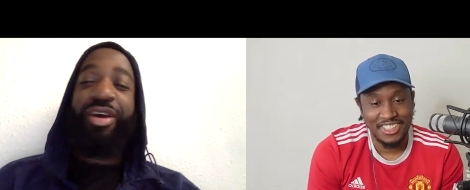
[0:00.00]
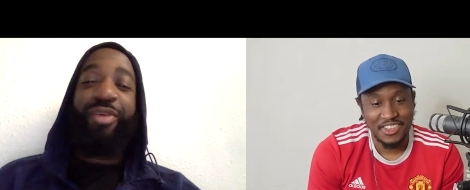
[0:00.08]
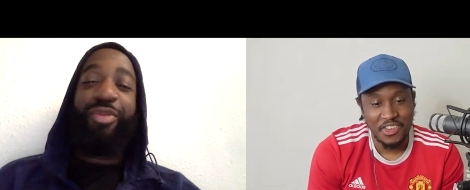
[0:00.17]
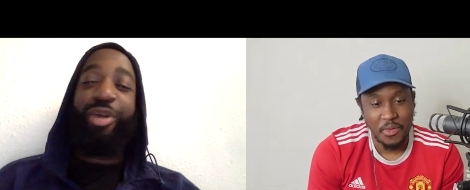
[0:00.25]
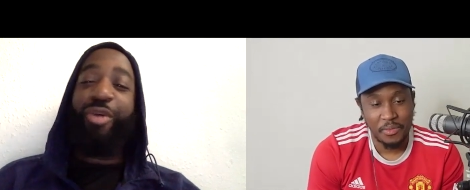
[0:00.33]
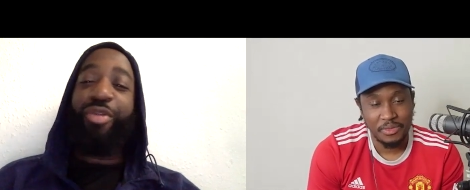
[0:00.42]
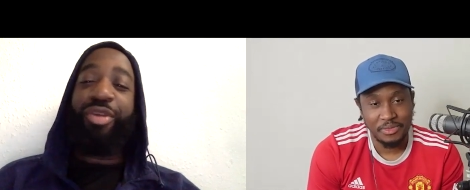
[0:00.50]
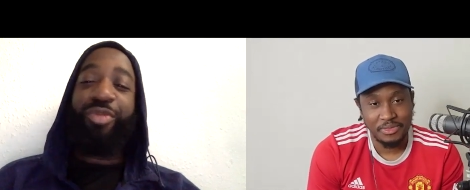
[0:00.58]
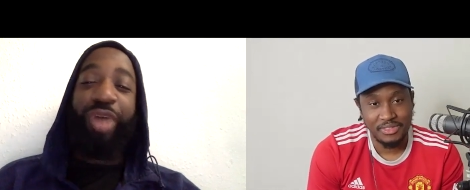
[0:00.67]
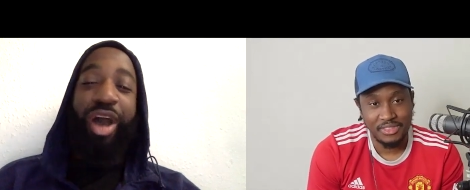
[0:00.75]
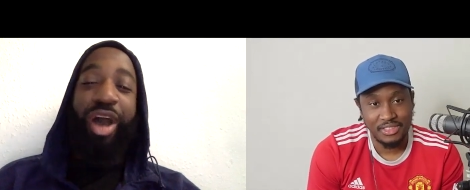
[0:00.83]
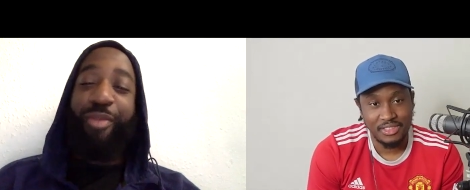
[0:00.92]
Speaker 1: We only
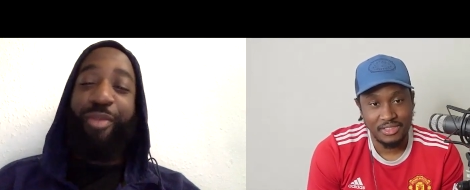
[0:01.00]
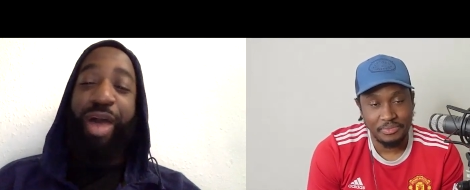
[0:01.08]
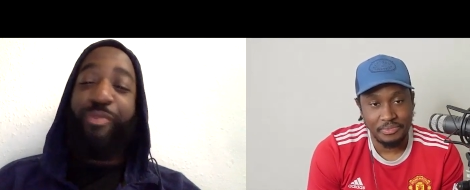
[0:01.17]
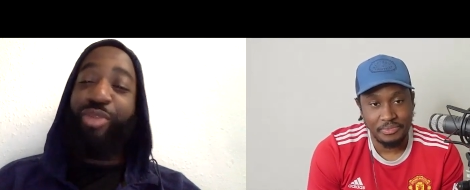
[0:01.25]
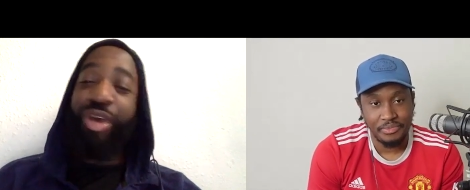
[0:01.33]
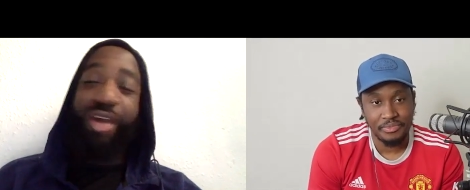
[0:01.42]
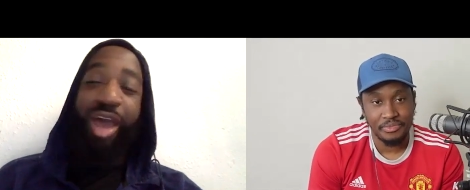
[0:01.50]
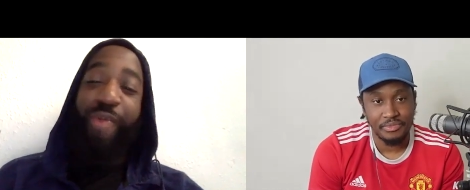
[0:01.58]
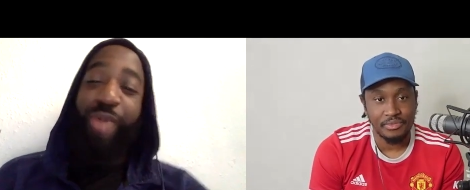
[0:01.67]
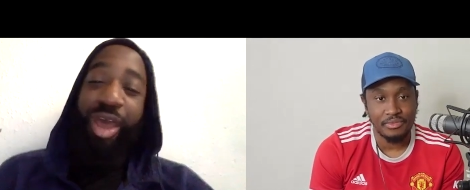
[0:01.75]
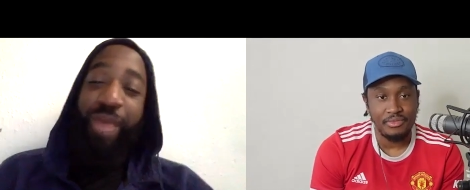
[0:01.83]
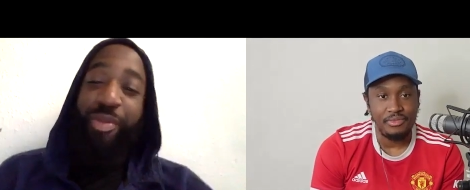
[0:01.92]
won. I'm I'm not I'm
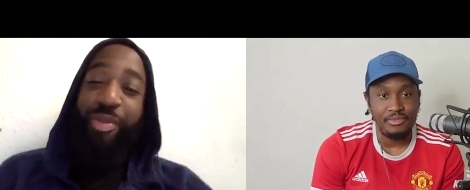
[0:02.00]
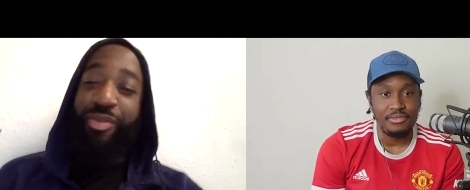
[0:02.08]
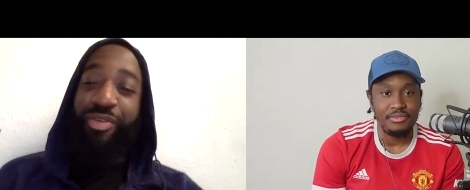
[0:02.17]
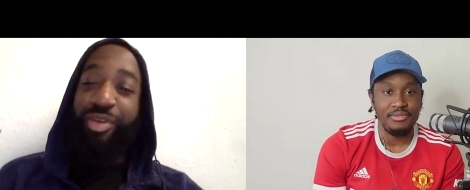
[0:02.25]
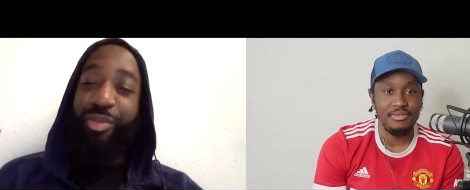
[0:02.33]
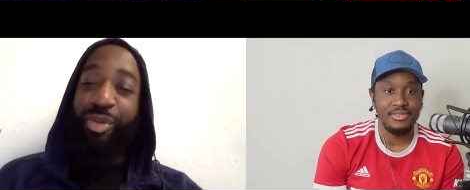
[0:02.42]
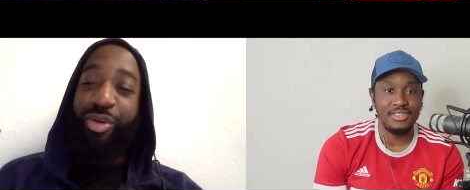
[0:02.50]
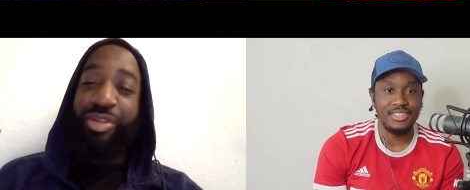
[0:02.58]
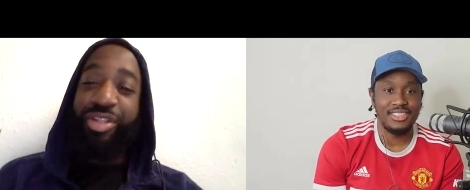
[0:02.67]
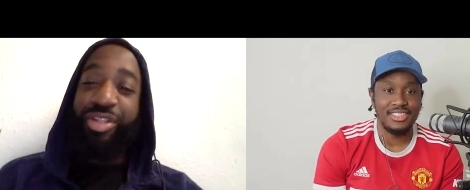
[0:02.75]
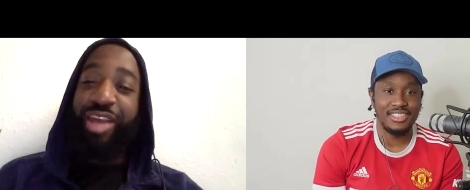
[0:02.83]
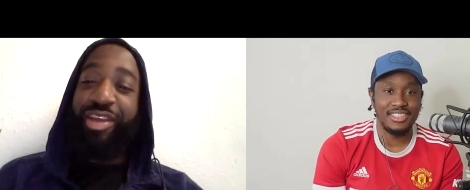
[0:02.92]
not happy with it because
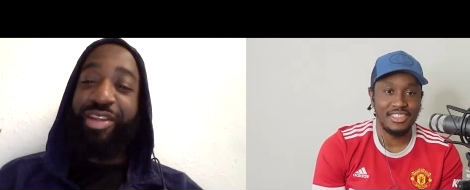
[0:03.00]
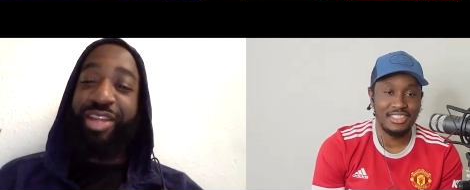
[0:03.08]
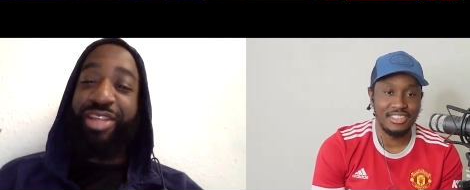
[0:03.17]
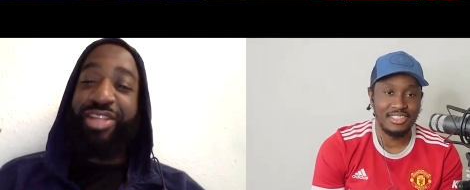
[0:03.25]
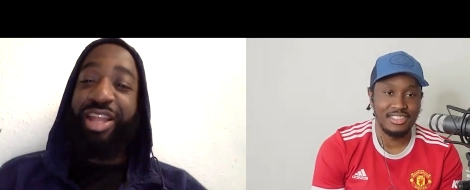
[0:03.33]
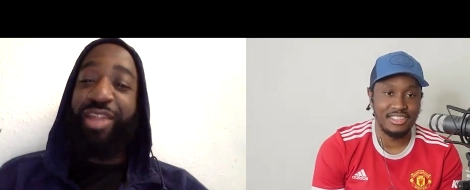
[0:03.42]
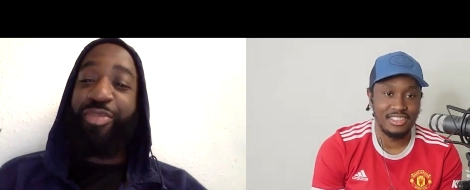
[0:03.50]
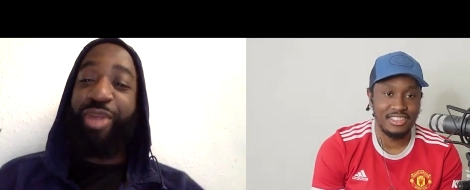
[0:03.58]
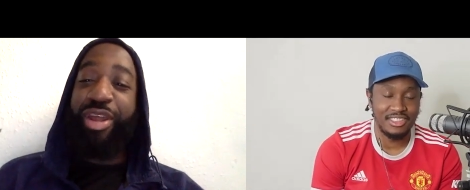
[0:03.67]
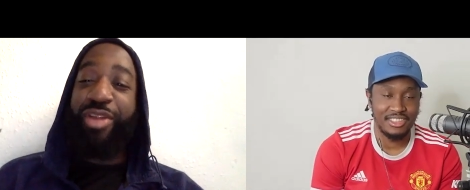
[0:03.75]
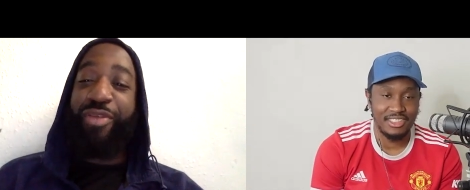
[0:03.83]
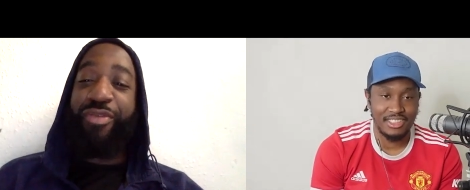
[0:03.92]
like they're
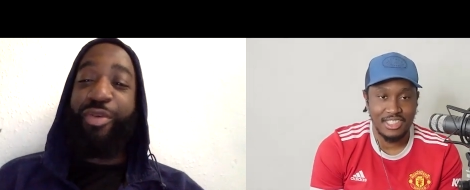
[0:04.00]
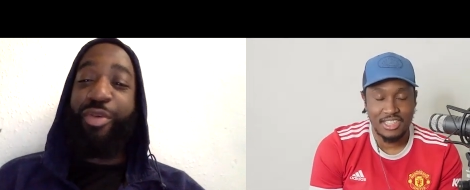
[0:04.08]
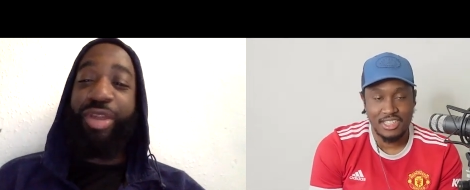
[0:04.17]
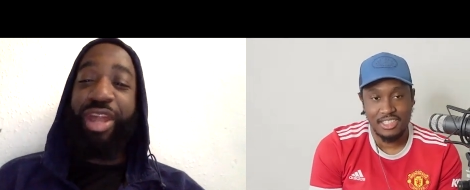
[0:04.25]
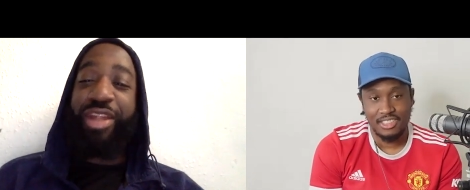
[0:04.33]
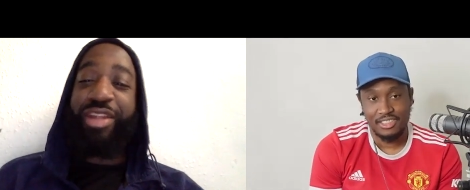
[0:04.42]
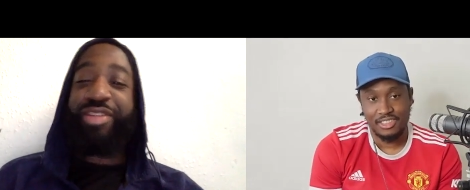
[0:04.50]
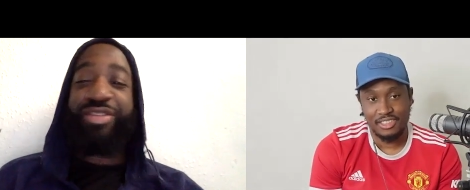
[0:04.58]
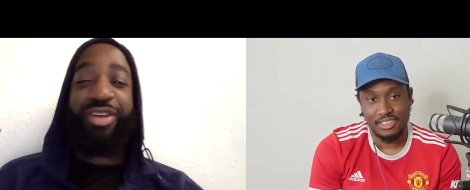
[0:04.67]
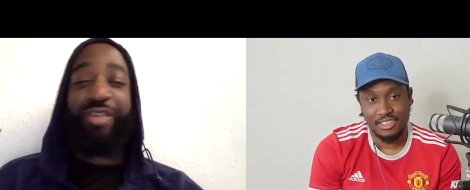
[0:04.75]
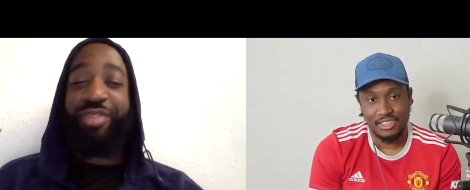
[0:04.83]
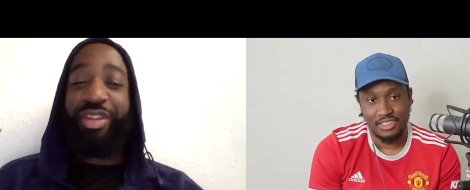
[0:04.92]
celebrating over a win like they deserved it.